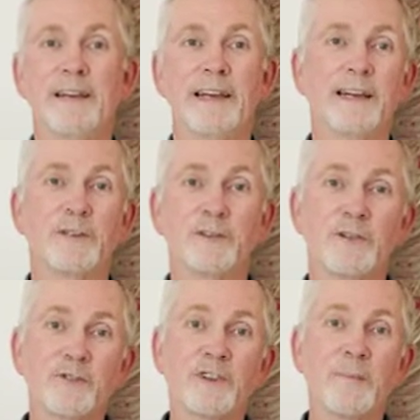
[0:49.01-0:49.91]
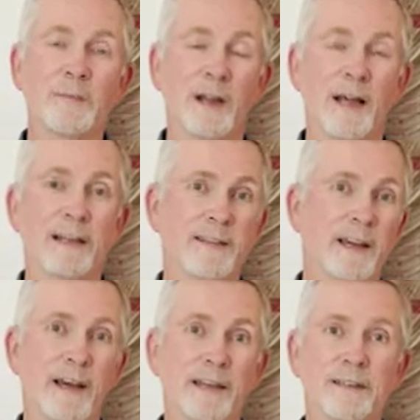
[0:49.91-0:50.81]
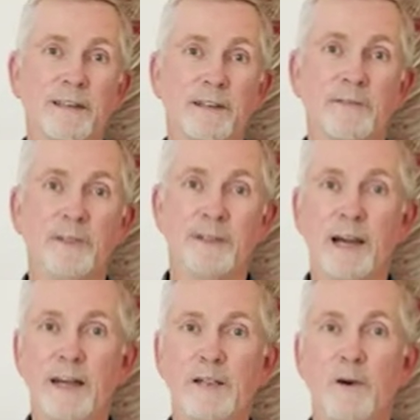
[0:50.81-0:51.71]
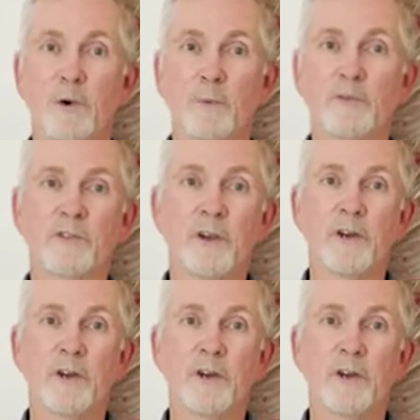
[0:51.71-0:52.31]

And it just seemed like the idea of the tiny homes